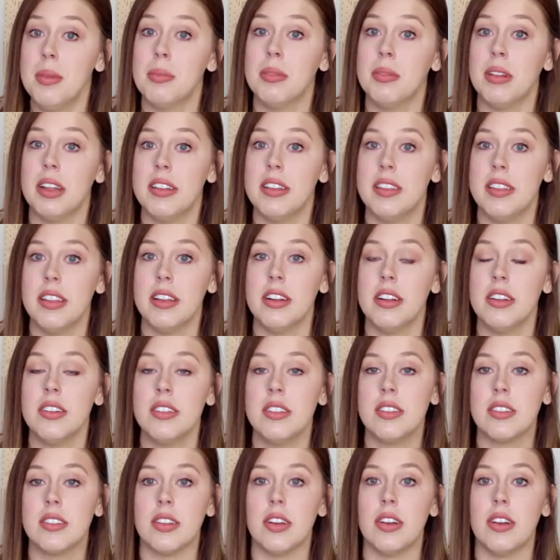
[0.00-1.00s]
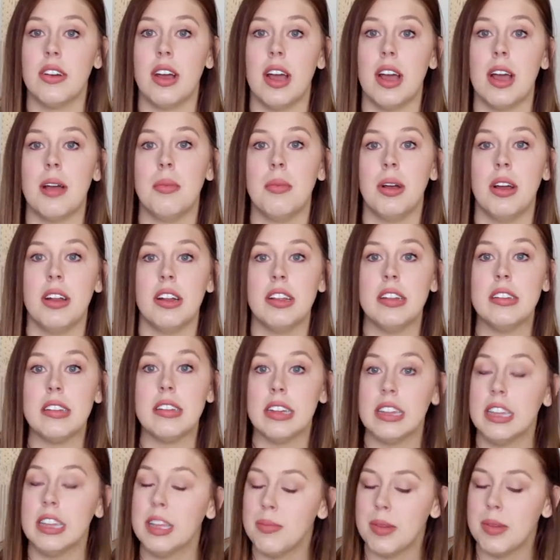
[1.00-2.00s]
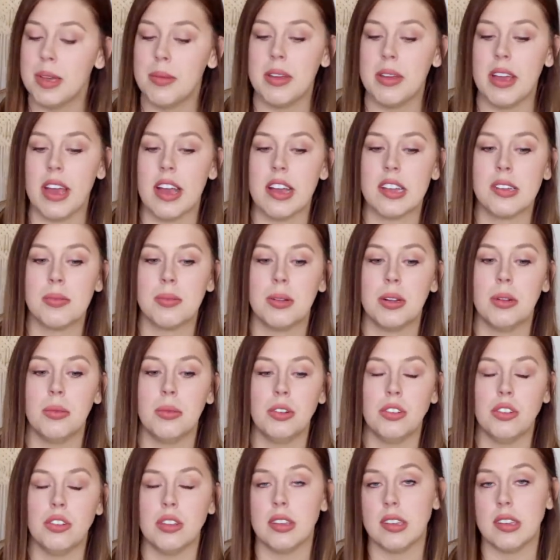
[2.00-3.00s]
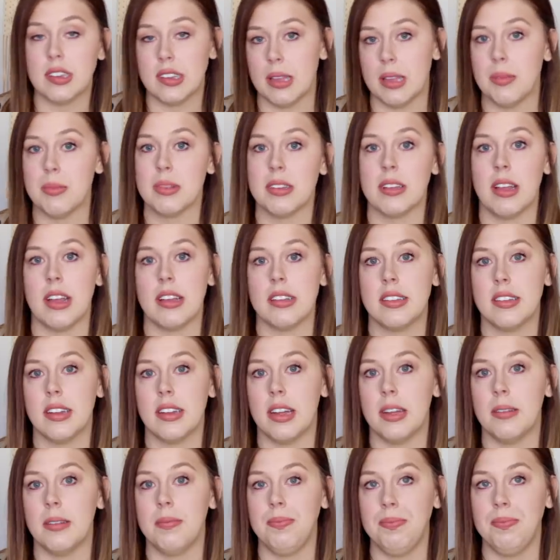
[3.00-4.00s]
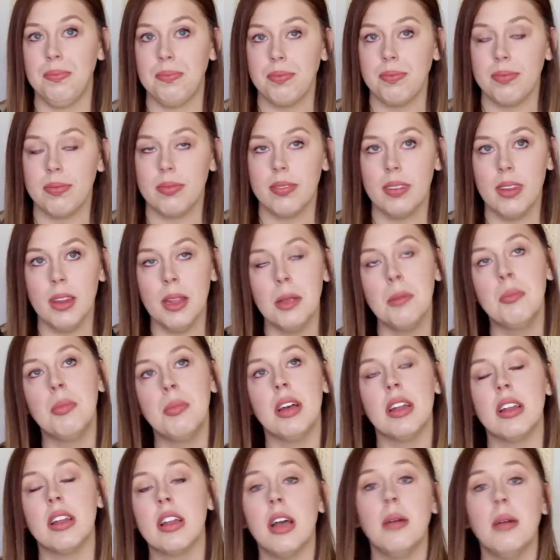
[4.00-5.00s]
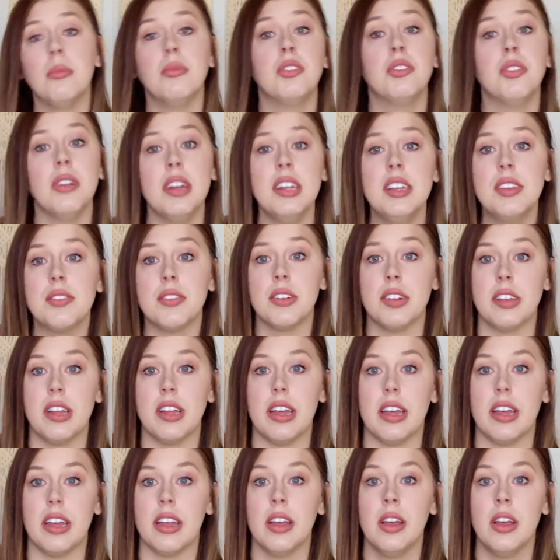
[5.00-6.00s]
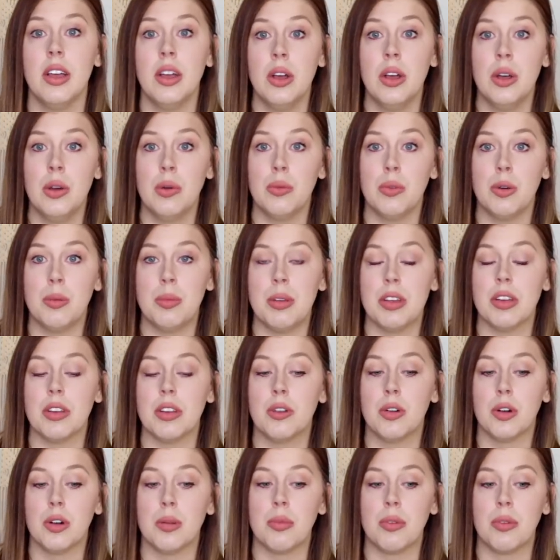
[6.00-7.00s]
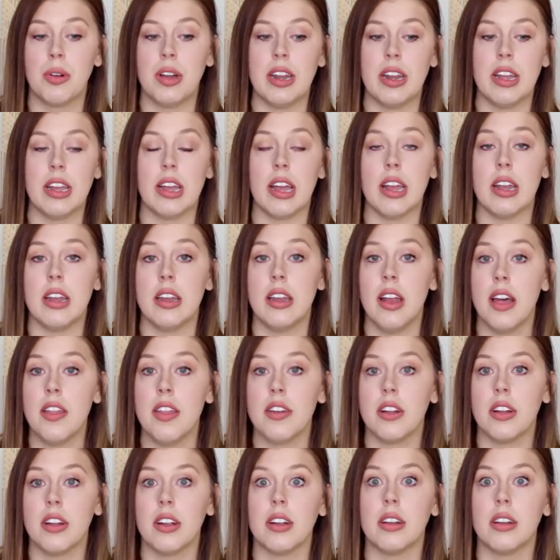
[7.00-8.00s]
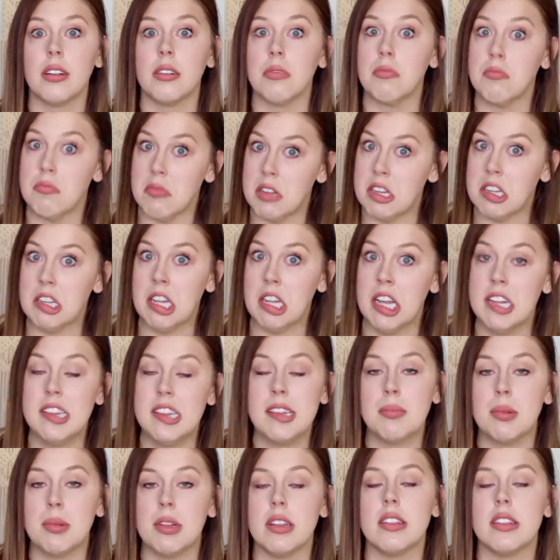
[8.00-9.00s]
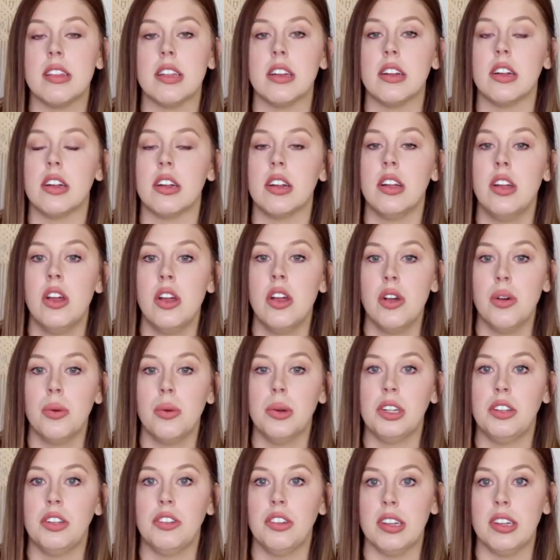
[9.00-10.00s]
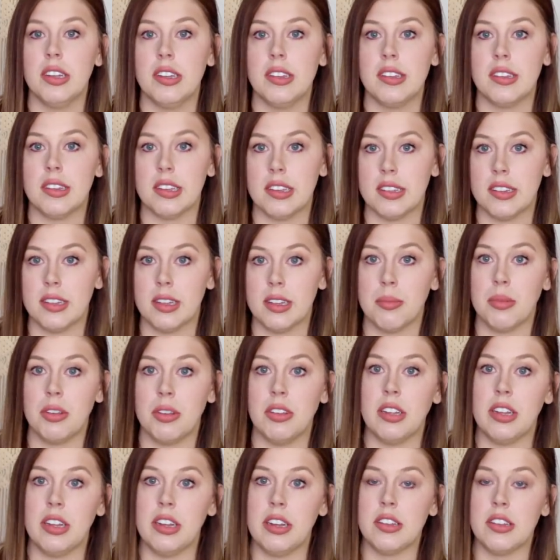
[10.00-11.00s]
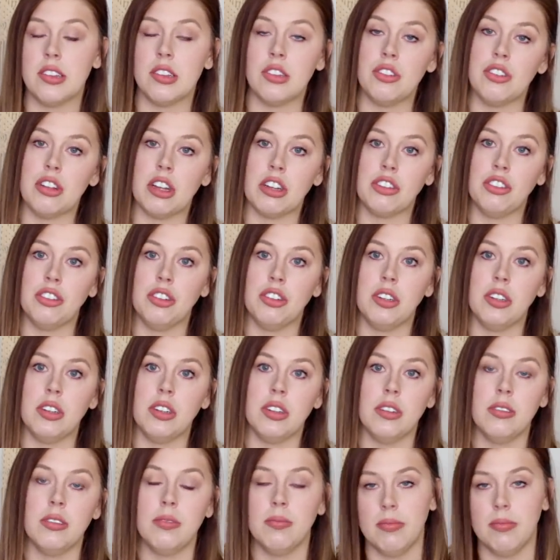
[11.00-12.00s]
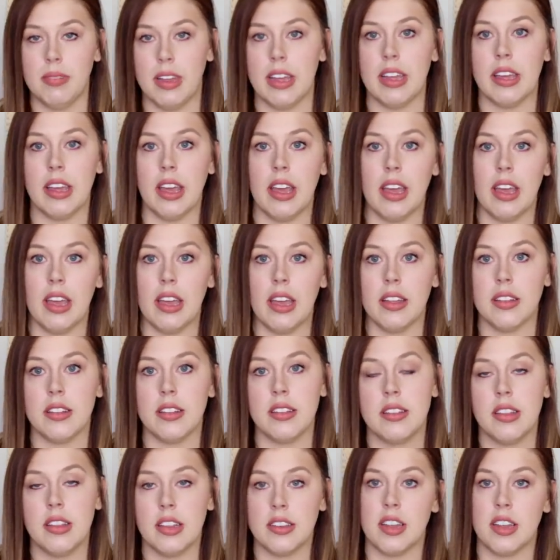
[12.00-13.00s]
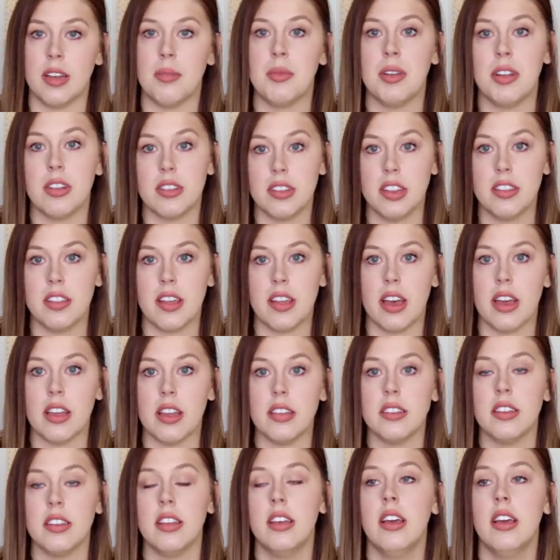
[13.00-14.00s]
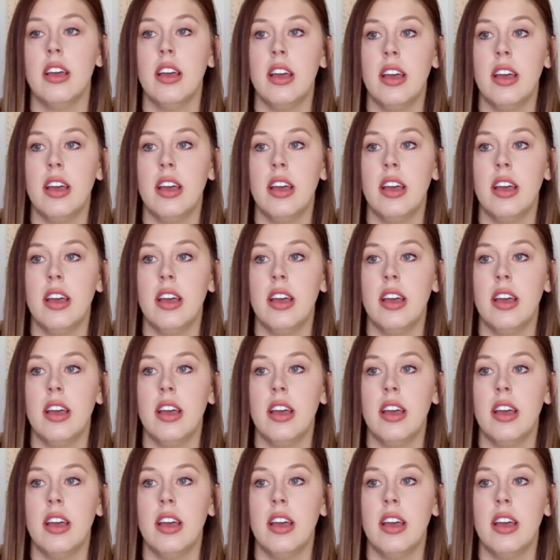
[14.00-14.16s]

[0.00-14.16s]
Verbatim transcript: the blood thinners. So I'm on a daily baby aspirin, which is the same as last time. But come transfer day, we'll be incorporating another intense blood thinner, which is a subcutaneous injection, aka the tummy or the thighs,